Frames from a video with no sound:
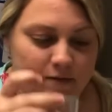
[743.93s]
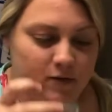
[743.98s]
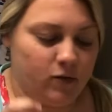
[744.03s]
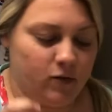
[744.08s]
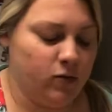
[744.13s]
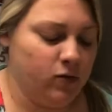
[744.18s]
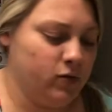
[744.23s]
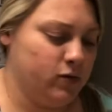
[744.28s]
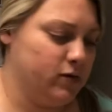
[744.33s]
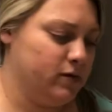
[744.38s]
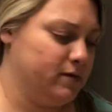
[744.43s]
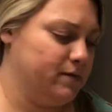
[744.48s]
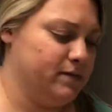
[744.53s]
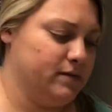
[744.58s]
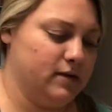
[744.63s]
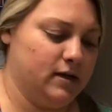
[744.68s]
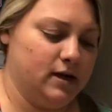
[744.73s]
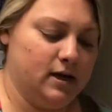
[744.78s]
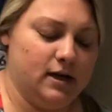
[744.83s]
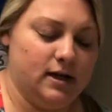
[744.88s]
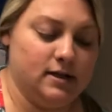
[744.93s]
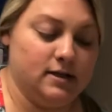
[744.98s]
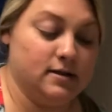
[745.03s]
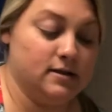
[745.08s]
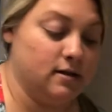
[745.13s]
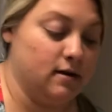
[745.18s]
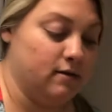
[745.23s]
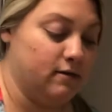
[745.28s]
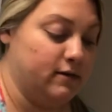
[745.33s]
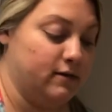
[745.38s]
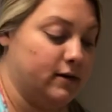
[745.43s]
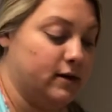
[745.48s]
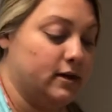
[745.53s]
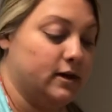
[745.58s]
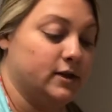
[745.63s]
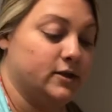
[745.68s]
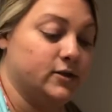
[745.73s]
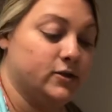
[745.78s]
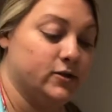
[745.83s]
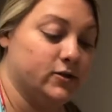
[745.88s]
Whew, it's a very
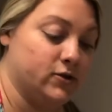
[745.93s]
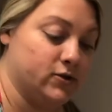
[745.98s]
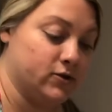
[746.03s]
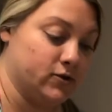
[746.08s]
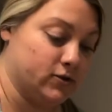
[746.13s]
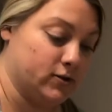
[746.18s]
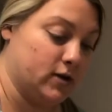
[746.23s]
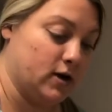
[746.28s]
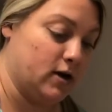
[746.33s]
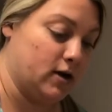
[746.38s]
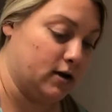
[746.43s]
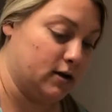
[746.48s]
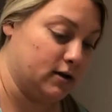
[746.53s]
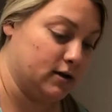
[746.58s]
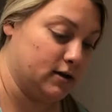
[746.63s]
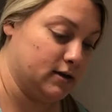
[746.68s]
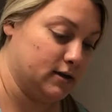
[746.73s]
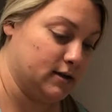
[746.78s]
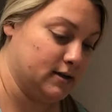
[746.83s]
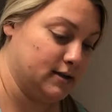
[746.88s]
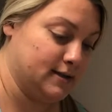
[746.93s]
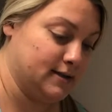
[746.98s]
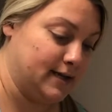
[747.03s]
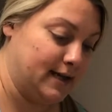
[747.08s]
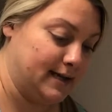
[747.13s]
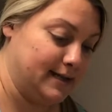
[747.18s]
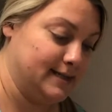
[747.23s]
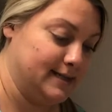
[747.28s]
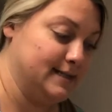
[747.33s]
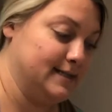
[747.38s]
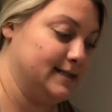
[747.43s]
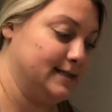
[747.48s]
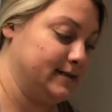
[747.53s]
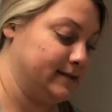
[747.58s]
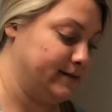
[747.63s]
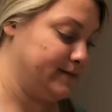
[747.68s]
strong scent.